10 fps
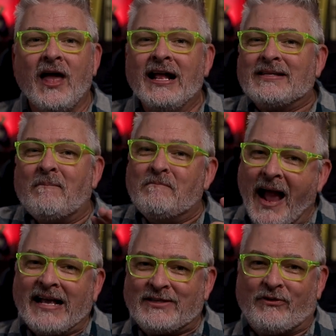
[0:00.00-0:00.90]
that's a
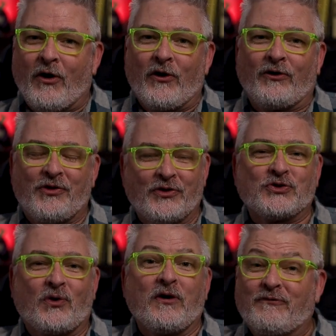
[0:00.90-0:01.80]
massive hurdle that the
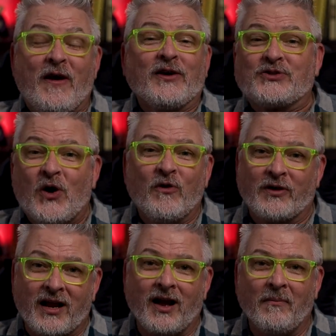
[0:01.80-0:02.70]
story fails to
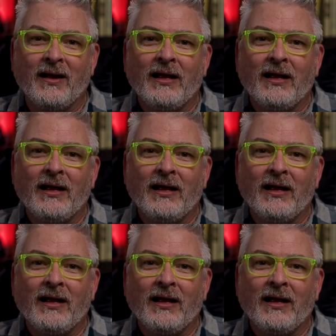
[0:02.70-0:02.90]
overcome.